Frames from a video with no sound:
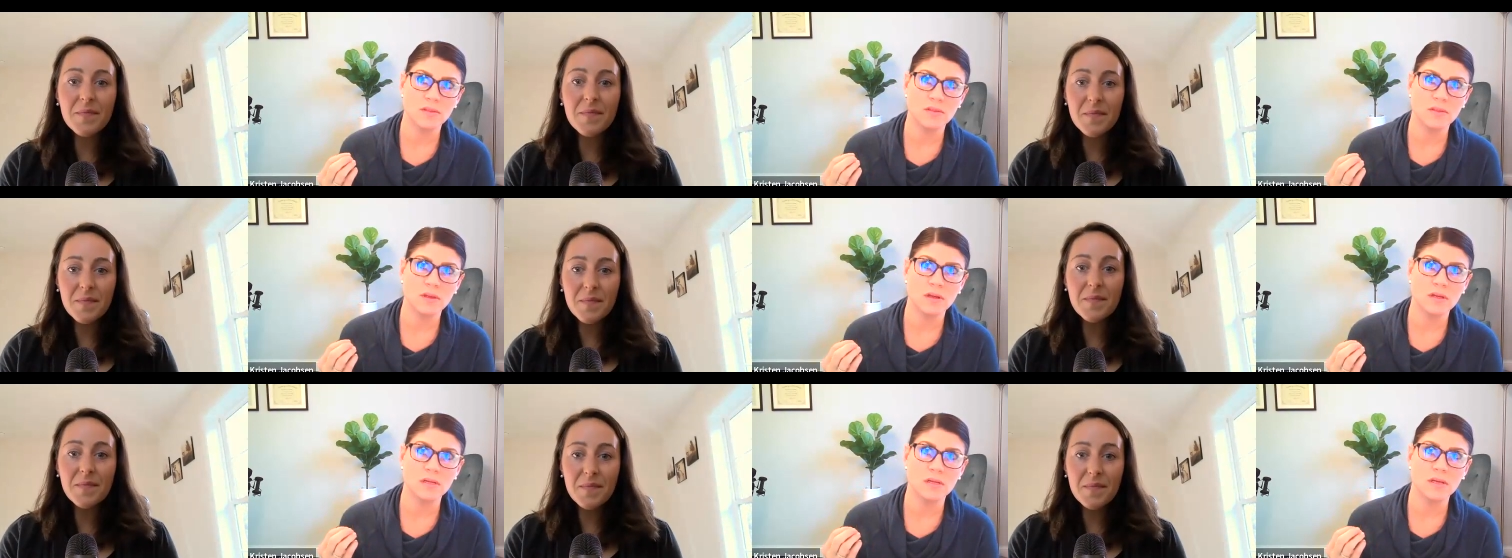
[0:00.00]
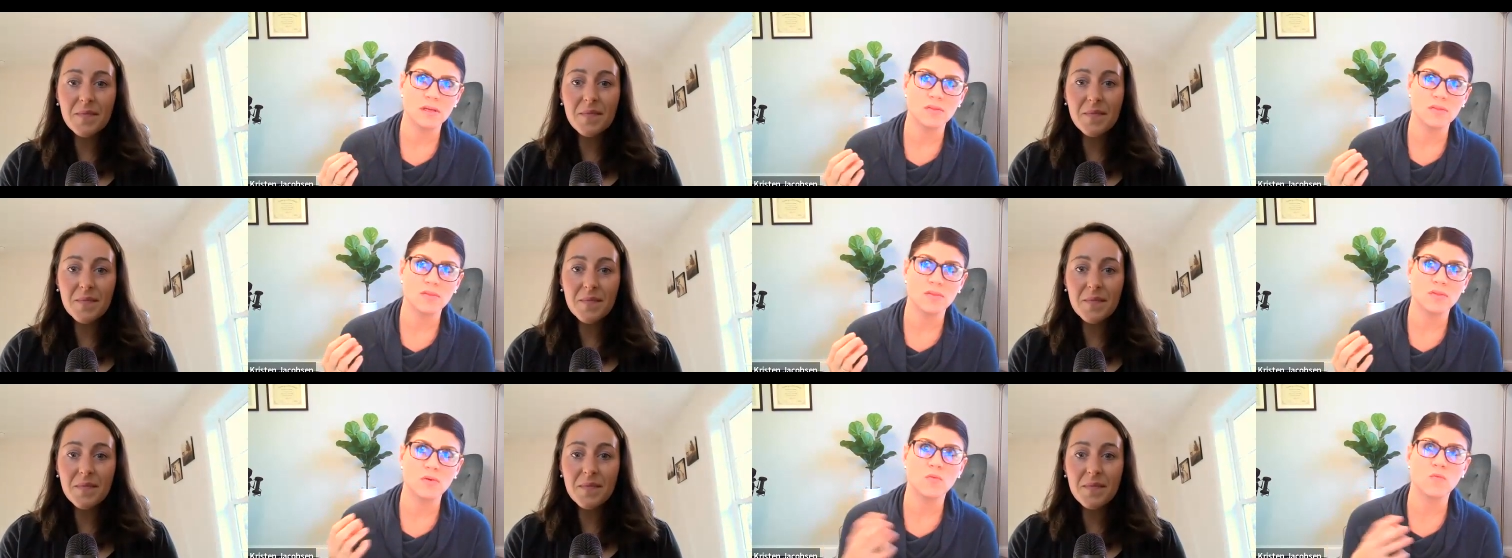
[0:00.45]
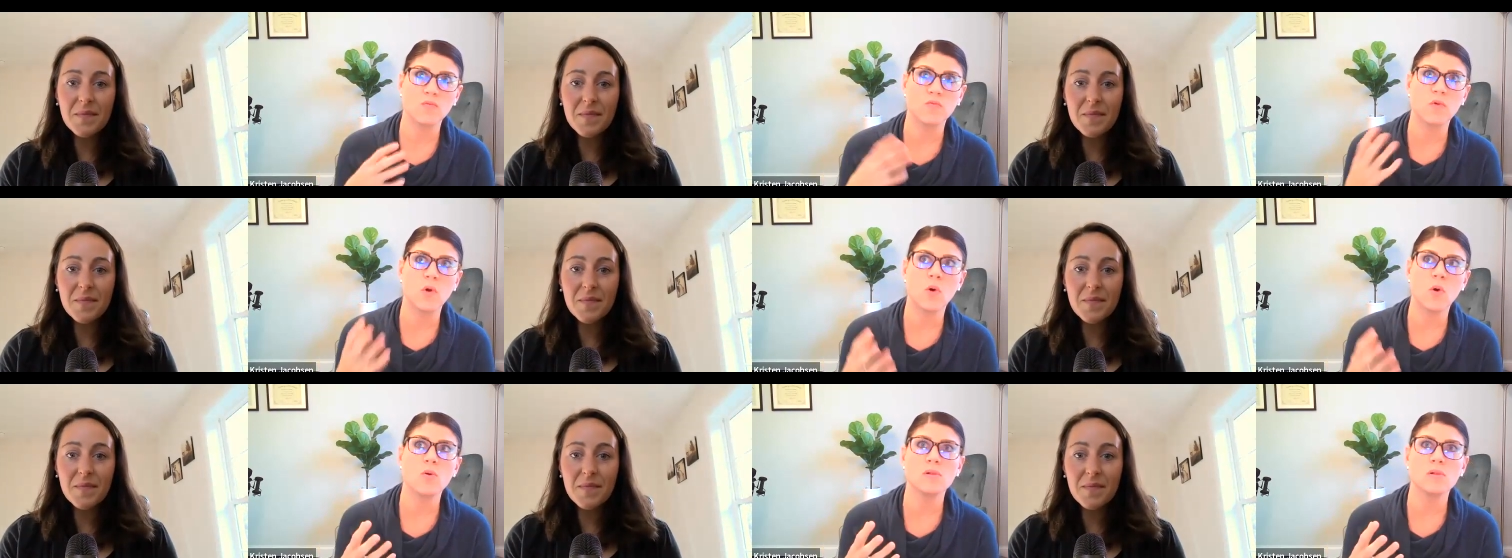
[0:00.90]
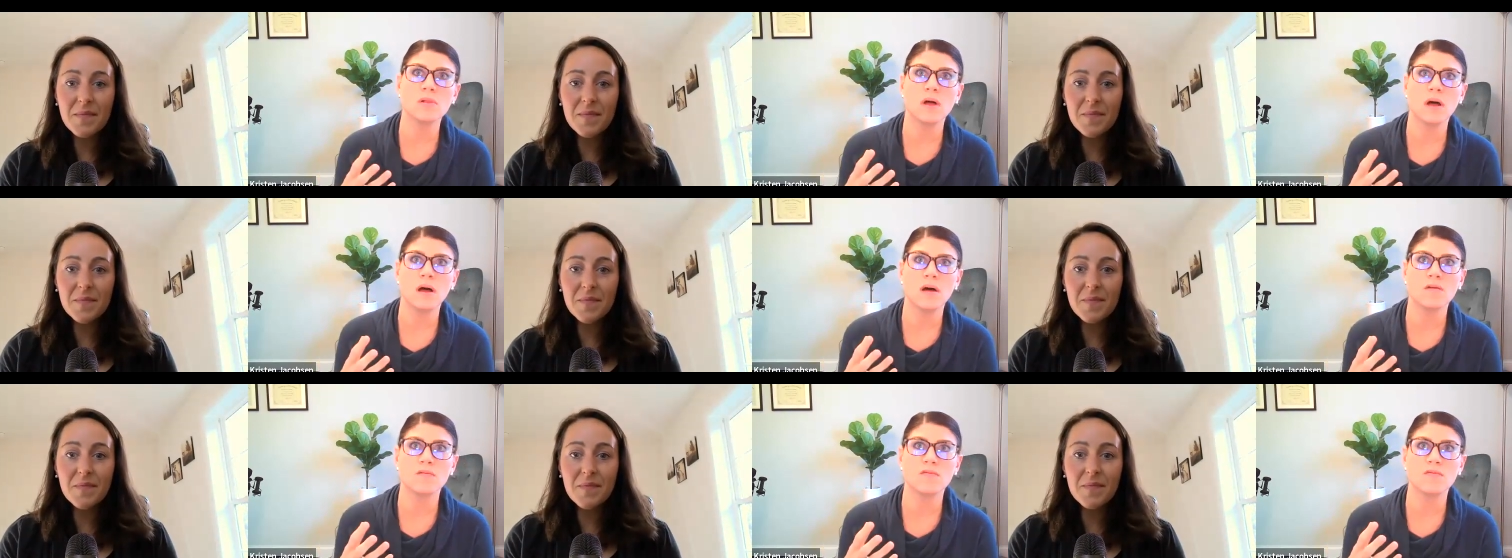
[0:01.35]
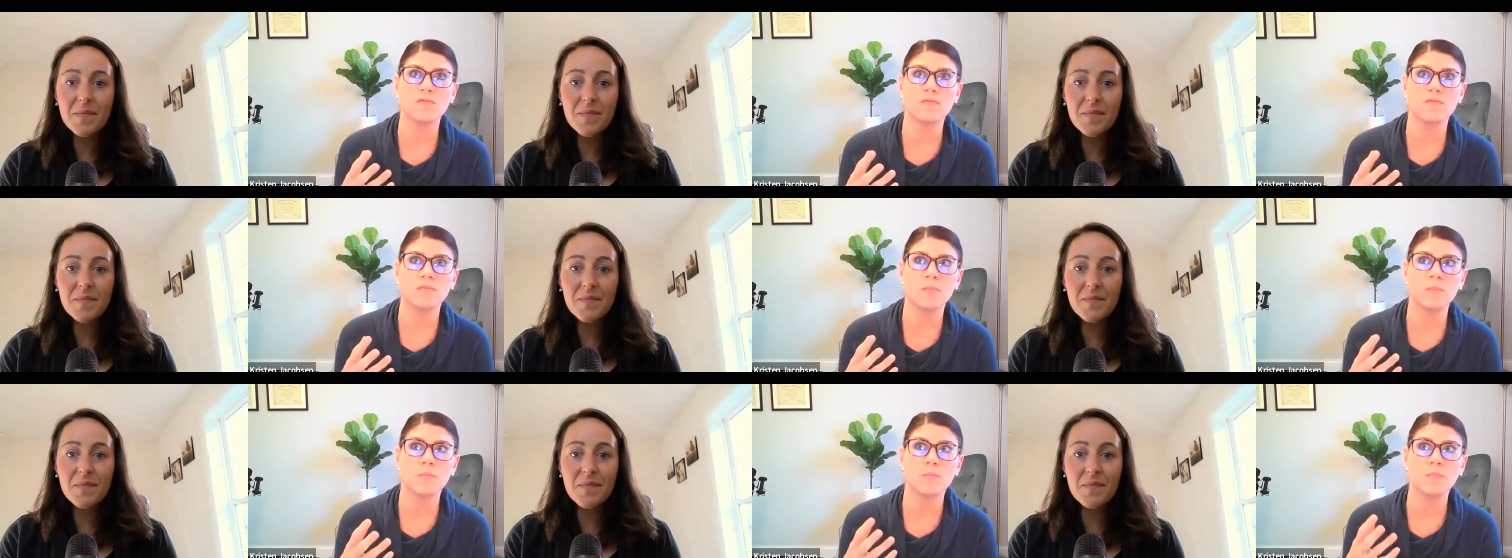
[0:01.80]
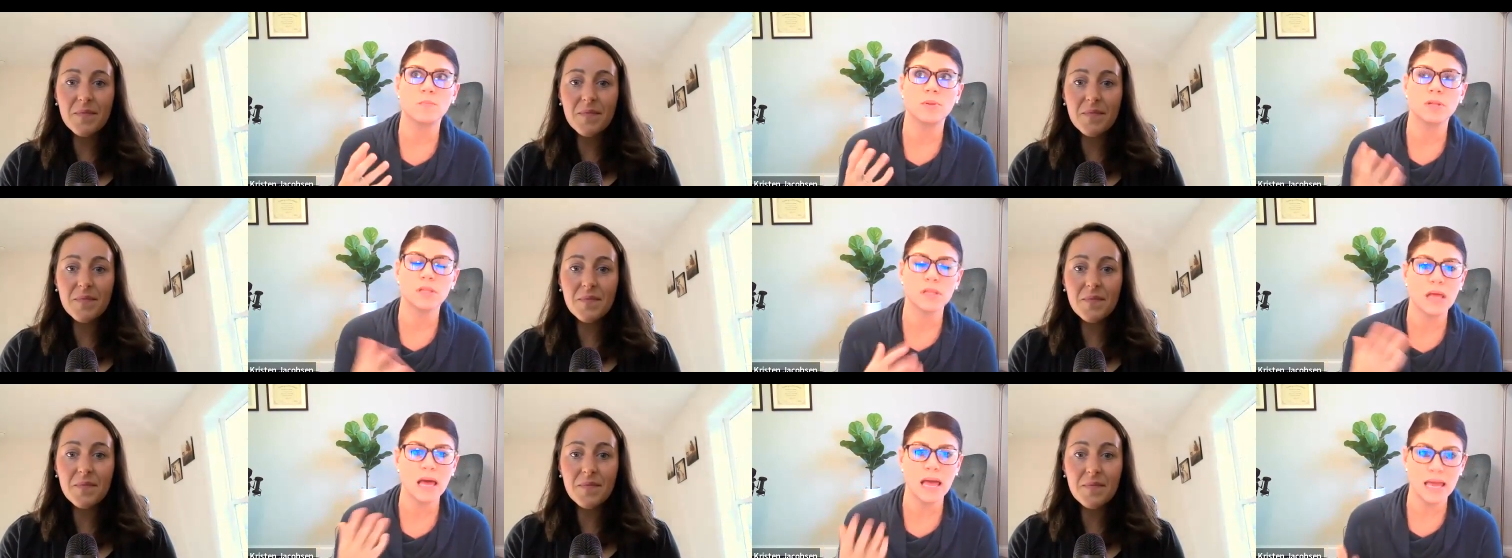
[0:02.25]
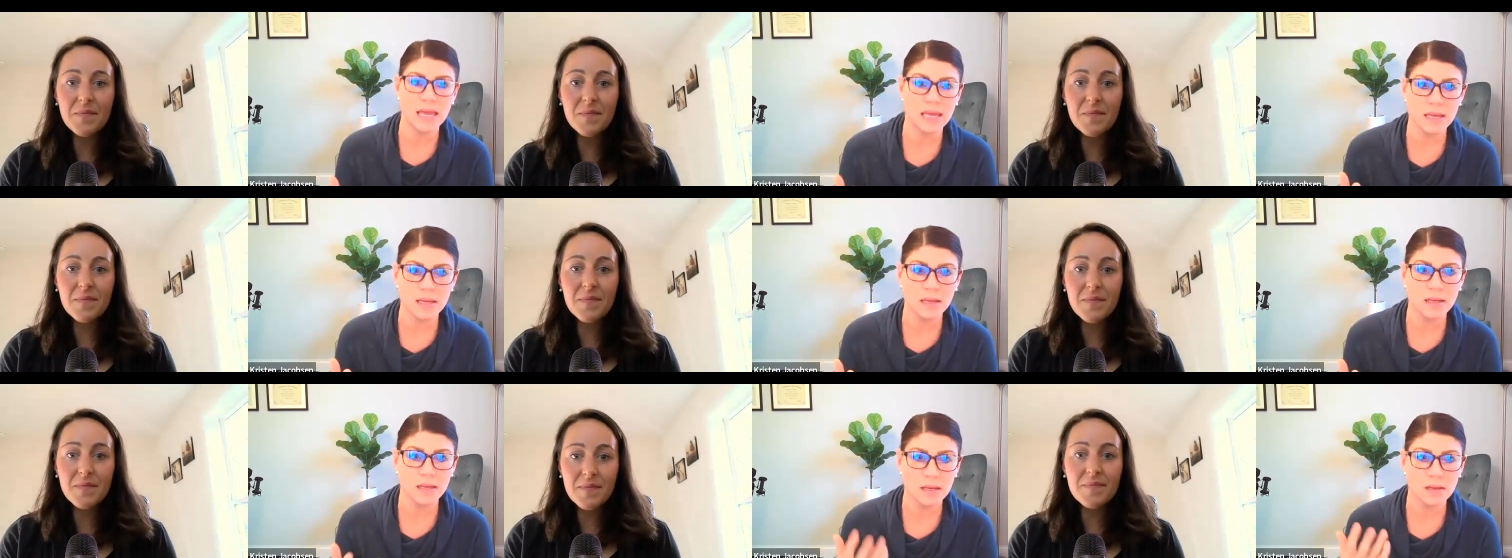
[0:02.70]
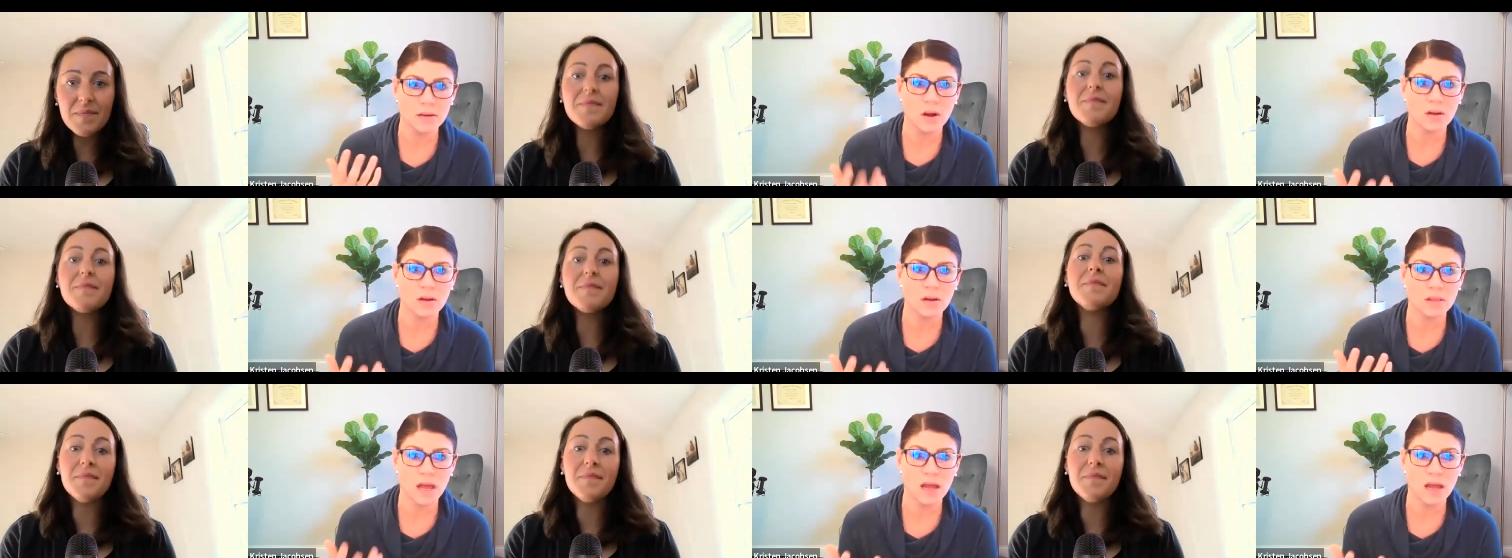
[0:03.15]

Speaker 1: like the, the role of play in our mm-hmm.